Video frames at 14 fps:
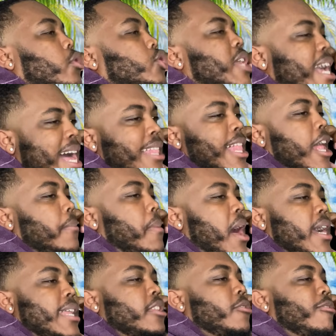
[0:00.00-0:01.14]
You said I got a lot of
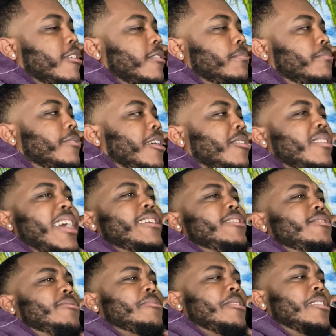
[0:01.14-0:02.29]
manga at the crib? Okay,
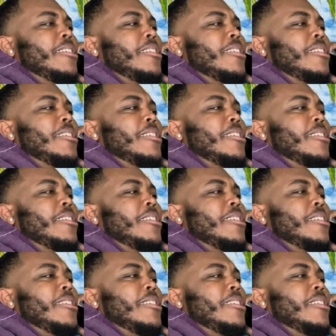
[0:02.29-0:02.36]
just